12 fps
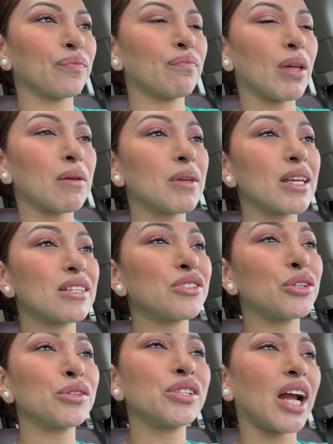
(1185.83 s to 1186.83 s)
Maybe it's
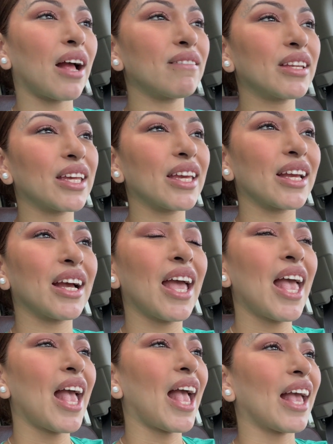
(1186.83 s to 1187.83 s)
you traveling
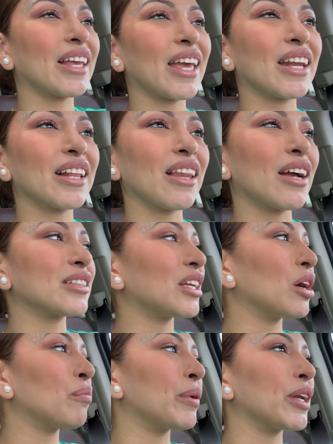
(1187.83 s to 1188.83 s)
and getting locked
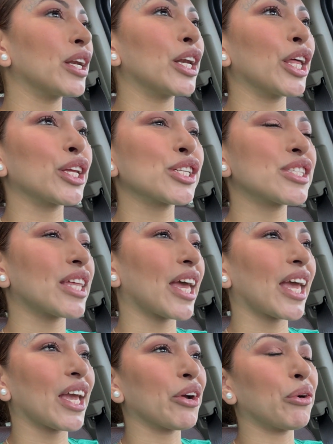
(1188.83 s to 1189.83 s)
up in another
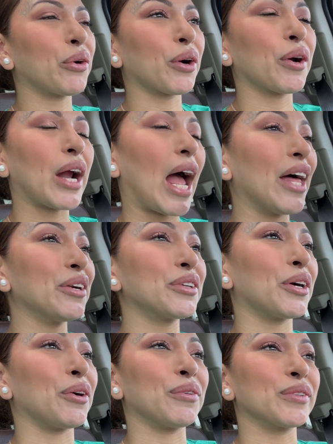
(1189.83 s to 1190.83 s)
state, or I don't
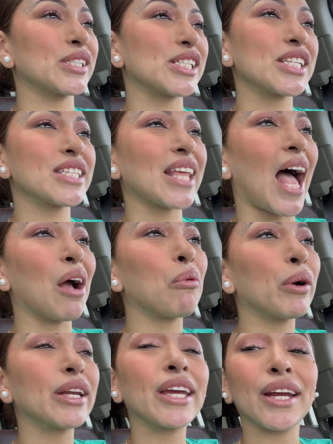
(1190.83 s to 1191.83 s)
know, just I
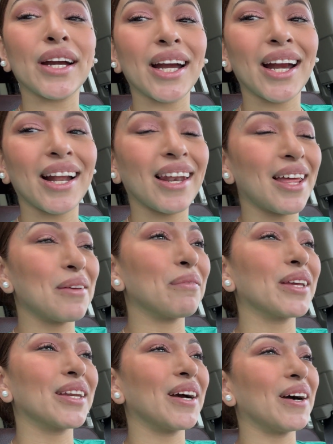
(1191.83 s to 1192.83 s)
want to hear it. Let
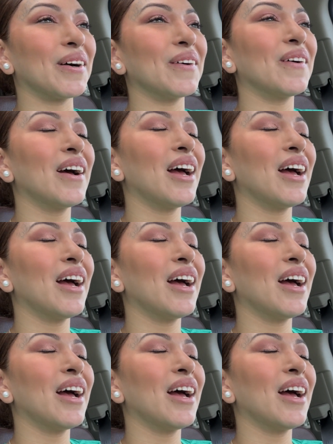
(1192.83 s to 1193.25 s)
me know.